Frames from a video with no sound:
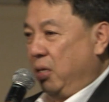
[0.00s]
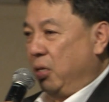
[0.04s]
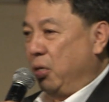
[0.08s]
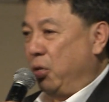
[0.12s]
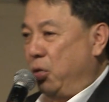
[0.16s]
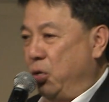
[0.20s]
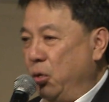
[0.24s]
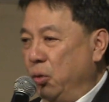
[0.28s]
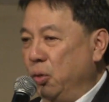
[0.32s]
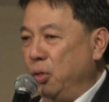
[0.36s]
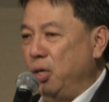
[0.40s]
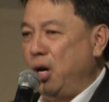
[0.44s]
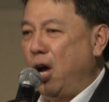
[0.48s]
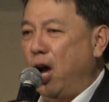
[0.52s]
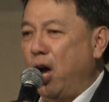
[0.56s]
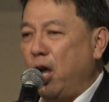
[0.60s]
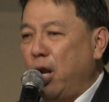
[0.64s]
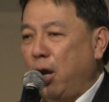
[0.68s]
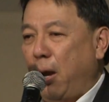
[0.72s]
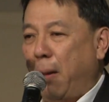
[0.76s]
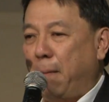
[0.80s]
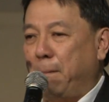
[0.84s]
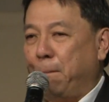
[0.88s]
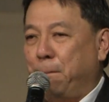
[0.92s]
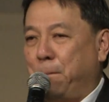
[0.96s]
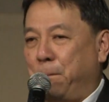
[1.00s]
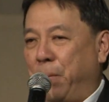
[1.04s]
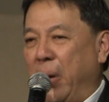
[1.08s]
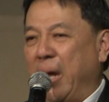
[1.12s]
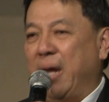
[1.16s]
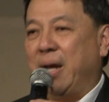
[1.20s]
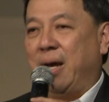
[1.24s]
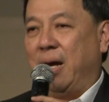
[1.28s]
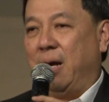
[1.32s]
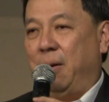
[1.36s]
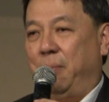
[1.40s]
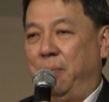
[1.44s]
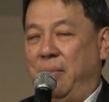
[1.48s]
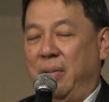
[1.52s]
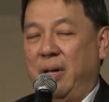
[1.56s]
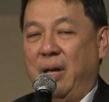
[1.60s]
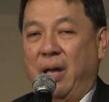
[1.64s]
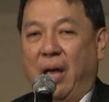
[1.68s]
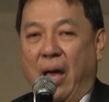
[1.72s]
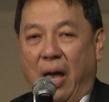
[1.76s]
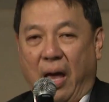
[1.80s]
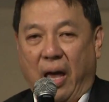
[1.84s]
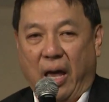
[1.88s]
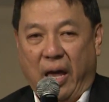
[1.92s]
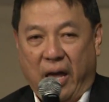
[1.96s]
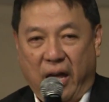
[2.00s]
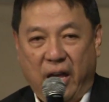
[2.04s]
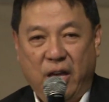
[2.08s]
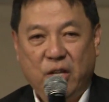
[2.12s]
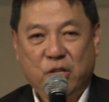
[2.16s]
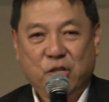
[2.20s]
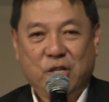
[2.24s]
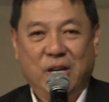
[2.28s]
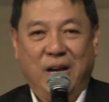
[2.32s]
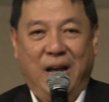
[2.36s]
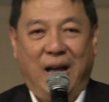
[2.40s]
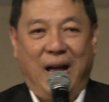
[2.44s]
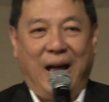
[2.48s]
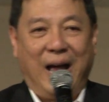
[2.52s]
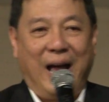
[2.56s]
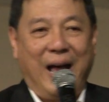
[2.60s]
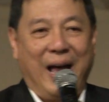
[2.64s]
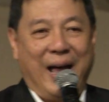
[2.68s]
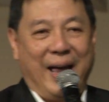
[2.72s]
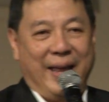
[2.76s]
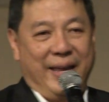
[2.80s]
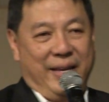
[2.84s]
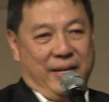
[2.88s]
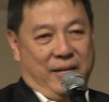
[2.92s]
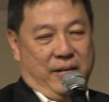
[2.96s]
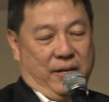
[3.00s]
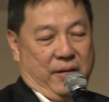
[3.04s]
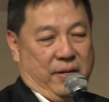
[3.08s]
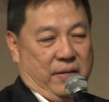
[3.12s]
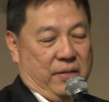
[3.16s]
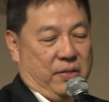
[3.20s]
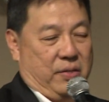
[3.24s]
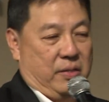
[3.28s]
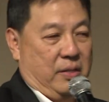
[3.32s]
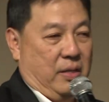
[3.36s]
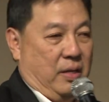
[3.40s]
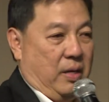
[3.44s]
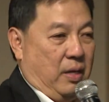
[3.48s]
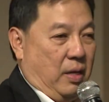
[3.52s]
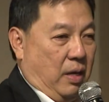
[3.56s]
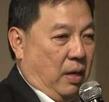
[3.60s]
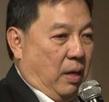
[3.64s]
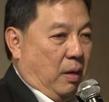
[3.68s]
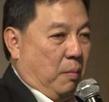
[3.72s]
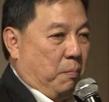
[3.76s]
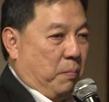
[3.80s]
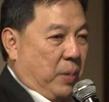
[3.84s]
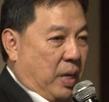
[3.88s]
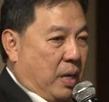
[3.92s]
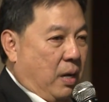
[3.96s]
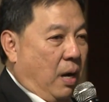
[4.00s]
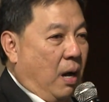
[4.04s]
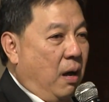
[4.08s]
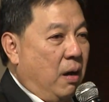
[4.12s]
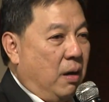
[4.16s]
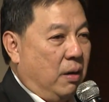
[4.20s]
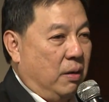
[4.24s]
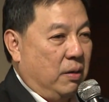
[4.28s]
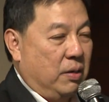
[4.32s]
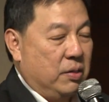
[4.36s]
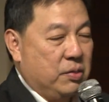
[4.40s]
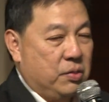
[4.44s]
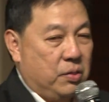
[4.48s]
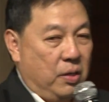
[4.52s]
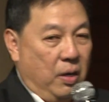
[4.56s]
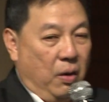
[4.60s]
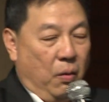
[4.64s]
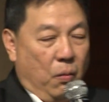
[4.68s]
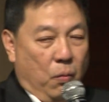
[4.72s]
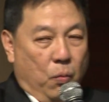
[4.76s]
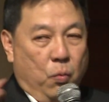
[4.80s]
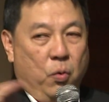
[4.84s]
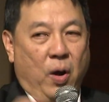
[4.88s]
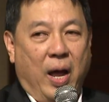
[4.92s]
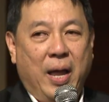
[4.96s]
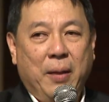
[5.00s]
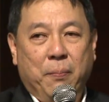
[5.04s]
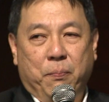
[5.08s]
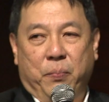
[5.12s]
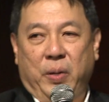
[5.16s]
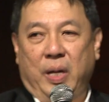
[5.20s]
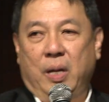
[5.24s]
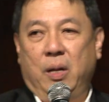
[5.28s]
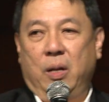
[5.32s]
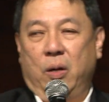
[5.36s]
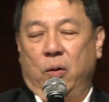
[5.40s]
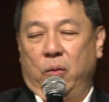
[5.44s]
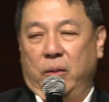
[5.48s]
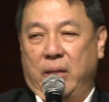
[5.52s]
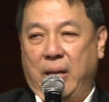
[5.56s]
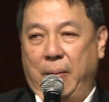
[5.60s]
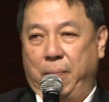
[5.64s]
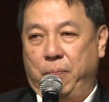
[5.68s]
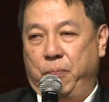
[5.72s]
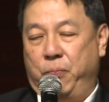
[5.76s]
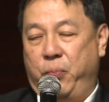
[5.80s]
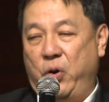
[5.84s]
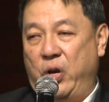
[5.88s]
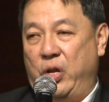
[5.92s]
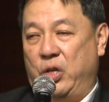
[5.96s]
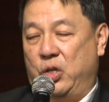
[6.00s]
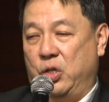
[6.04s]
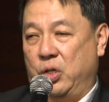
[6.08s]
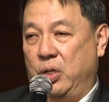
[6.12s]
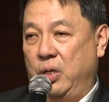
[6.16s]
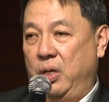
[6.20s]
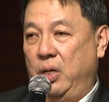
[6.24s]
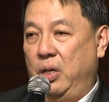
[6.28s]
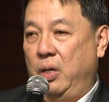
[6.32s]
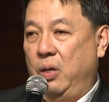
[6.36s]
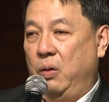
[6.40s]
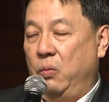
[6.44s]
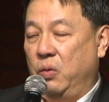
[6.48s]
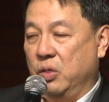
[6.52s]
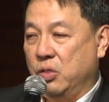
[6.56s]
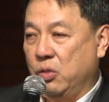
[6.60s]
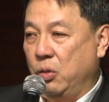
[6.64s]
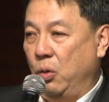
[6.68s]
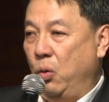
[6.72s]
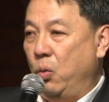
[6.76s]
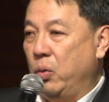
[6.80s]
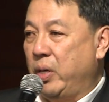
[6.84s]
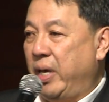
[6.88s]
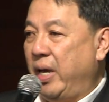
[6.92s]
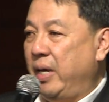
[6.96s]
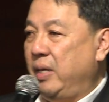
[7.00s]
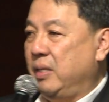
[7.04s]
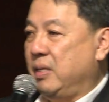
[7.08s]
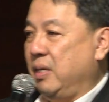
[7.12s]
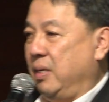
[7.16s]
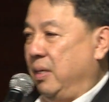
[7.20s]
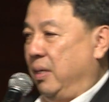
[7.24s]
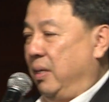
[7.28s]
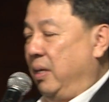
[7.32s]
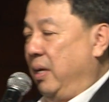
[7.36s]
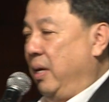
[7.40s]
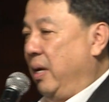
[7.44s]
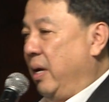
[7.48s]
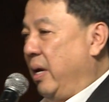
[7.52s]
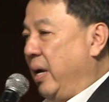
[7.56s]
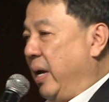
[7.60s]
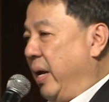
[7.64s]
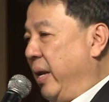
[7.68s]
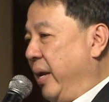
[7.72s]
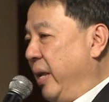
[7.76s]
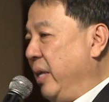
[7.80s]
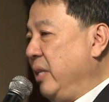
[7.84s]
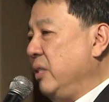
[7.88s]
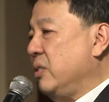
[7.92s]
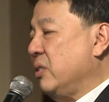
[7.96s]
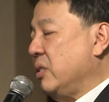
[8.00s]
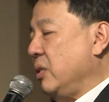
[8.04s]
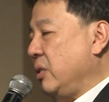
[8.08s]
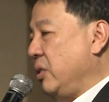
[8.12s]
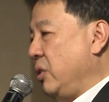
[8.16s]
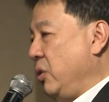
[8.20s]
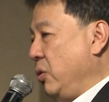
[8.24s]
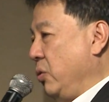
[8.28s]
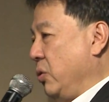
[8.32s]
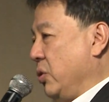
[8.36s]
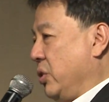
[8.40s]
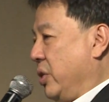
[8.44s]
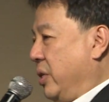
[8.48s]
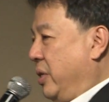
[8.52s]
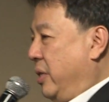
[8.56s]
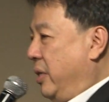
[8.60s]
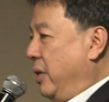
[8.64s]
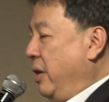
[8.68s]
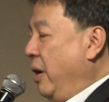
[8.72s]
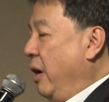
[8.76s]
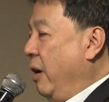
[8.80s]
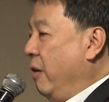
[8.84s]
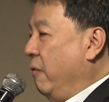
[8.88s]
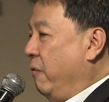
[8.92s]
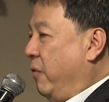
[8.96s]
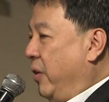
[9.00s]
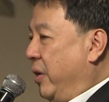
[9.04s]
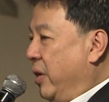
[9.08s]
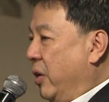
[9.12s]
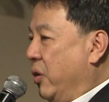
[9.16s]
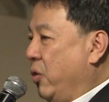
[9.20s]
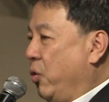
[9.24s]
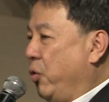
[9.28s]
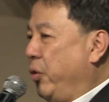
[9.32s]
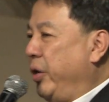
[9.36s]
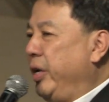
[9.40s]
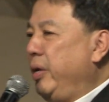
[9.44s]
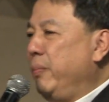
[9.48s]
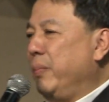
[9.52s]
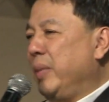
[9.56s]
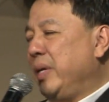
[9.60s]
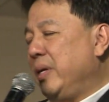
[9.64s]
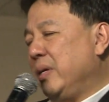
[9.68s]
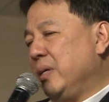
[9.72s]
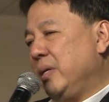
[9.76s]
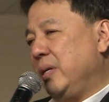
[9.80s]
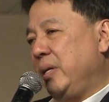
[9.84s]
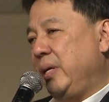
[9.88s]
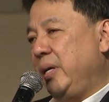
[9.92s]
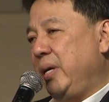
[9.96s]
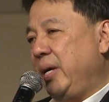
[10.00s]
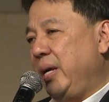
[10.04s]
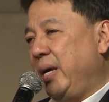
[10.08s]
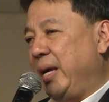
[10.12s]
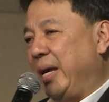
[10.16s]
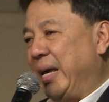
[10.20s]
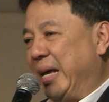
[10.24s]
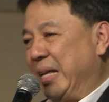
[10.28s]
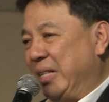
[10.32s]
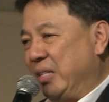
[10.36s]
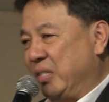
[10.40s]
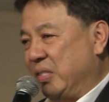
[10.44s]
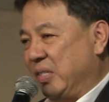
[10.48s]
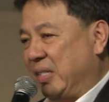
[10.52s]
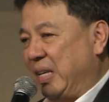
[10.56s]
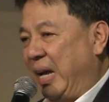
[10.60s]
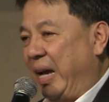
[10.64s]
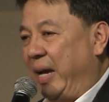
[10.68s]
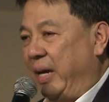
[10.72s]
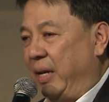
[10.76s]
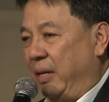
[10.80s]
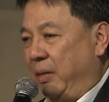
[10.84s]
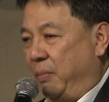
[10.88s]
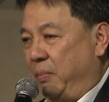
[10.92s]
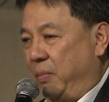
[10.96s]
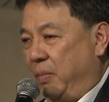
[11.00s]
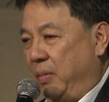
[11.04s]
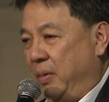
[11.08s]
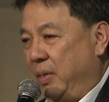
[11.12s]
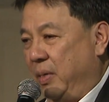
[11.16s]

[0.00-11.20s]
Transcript: Do not pick up hitchhikers. Because right below that bridge was located an institution for the criminally insane.